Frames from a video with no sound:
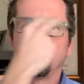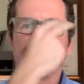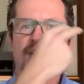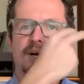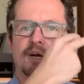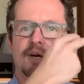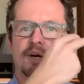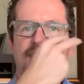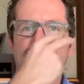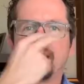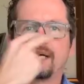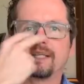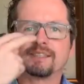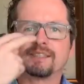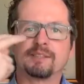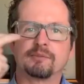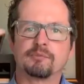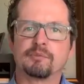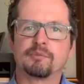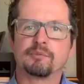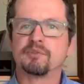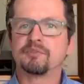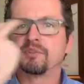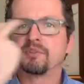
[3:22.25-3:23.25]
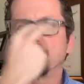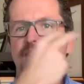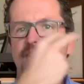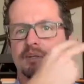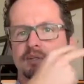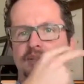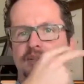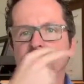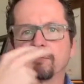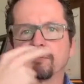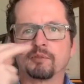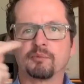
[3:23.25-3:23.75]
our eyes are moving all
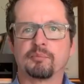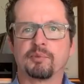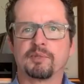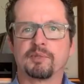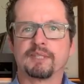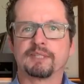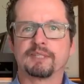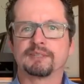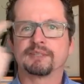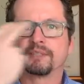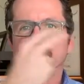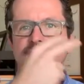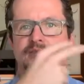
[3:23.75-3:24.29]
over the place.